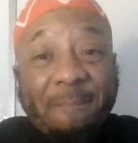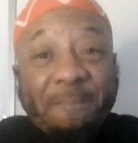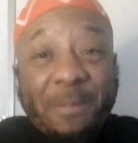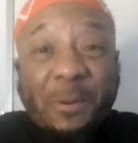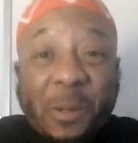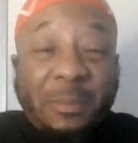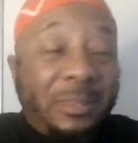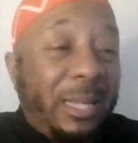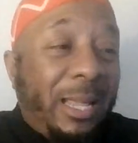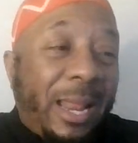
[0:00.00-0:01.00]
You know what I'm
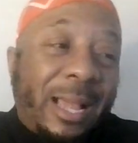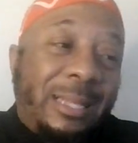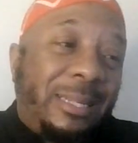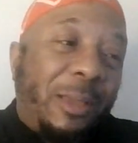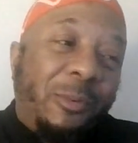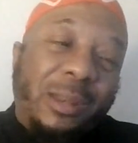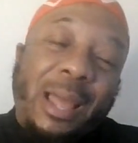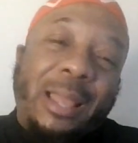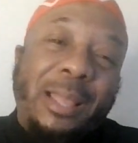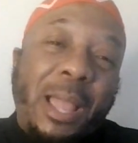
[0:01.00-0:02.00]
saying? Like I say,
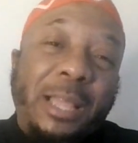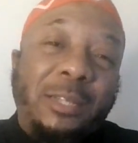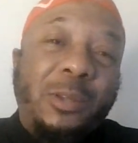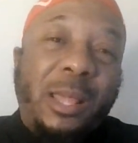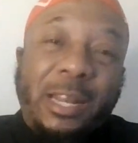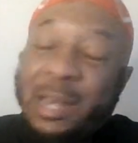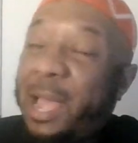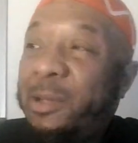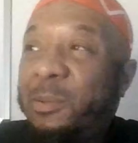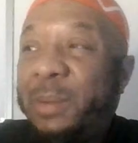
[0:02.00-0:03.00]
wallahi, I ain't trying to
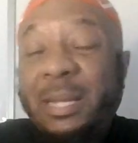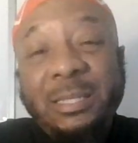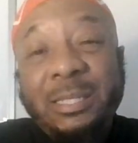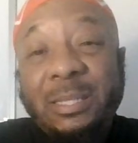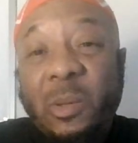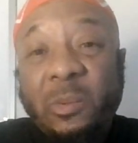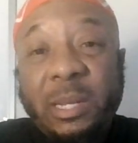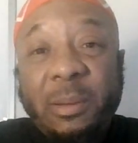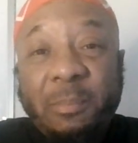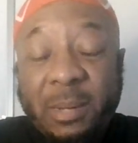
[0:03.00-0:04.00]
knock them. That's just on
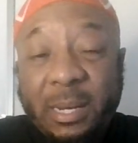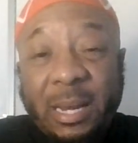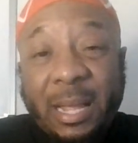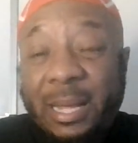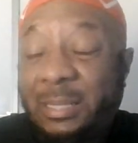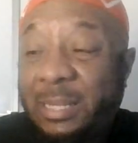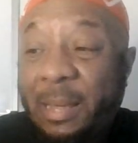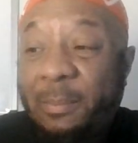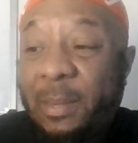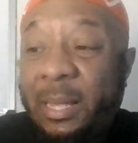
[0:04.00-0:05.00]
them. But like I
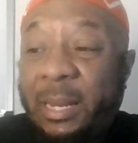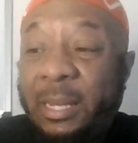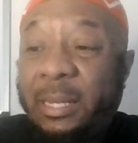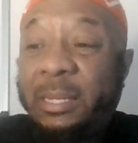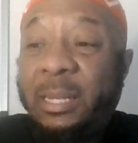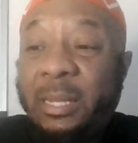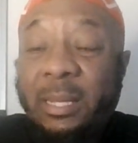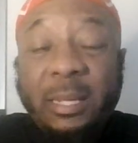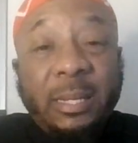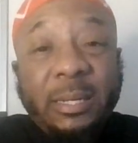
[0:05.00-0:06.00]
say, man,
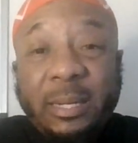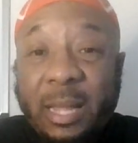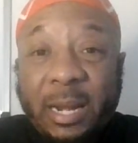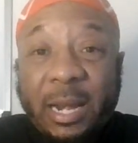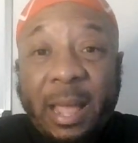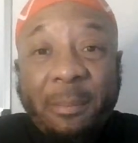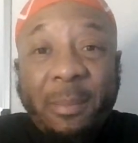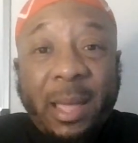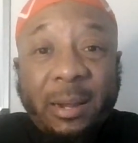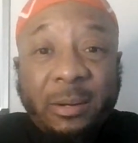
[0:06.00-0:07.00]
none of that
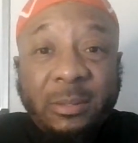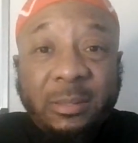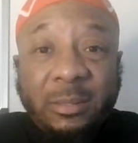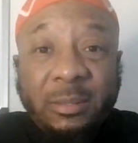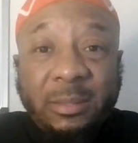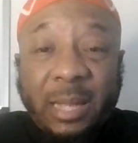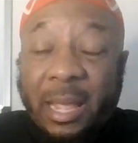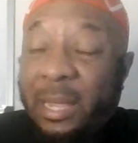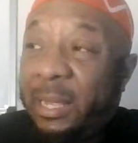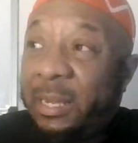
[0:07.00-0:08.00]
matters.
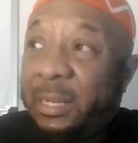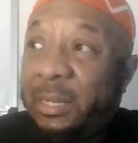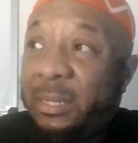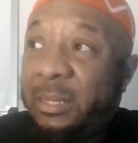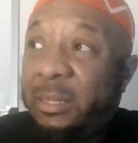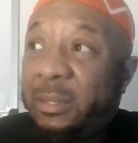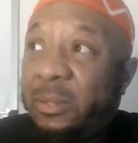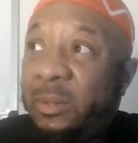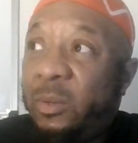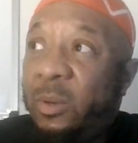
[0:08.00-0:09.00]
They,
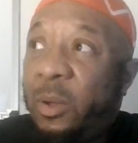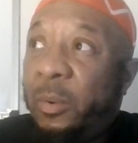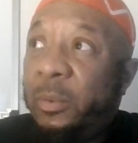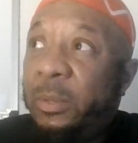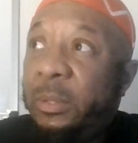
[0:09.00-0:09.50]
you know,